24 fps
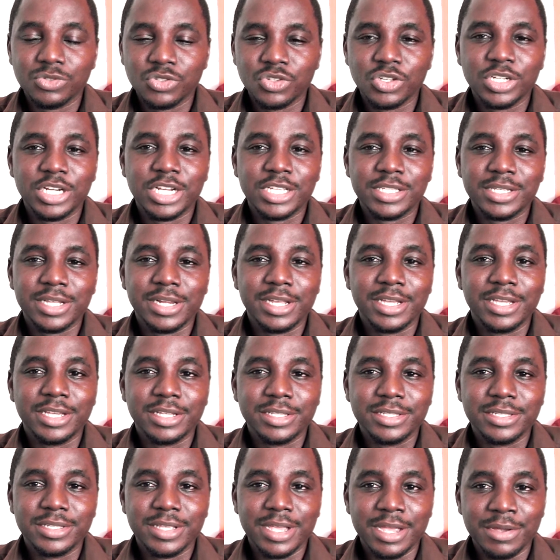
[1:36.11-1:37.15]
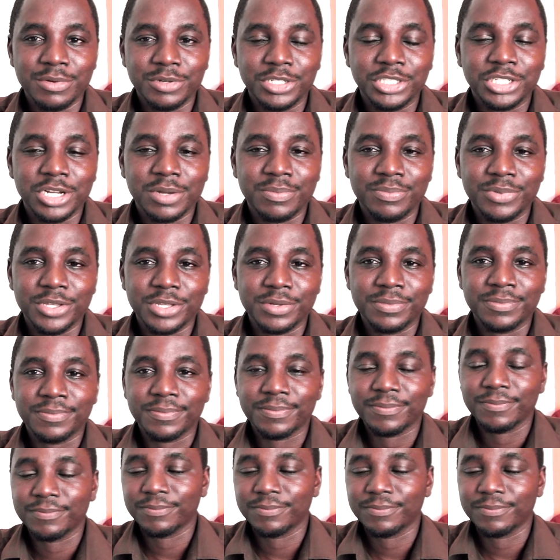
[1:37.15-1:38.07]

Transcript: So you just click it and we jump in.